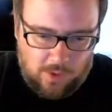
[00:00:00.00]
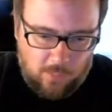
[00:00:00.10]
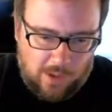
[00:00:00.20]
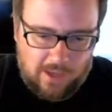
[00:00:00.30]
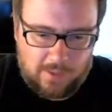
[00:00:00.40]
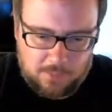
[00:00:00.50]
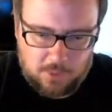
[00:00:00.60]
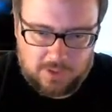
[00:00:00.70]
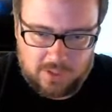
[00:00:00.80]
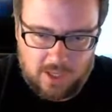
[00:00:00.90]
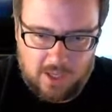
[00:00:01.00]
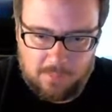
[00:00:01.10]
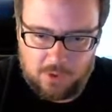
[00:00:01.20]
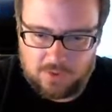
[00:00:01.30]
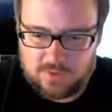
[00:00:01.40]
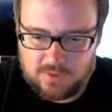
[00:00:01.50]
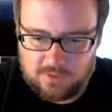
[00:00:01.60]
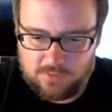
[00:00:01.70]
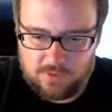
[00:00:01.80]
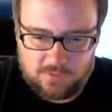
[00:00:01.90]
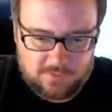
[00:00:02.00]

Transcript: while I'm doing the combo. It's difficult.